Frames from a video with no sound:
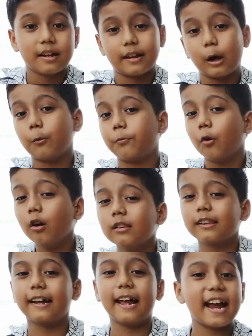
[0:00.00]
Now
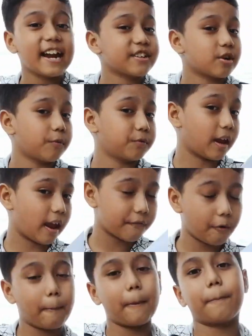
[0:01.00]
fold the edge of the
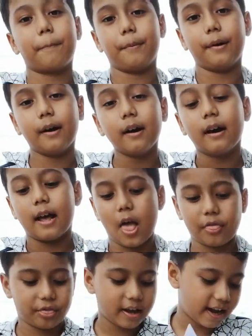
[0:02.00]
A4 paper
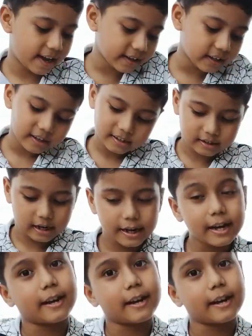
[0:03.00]
and then cut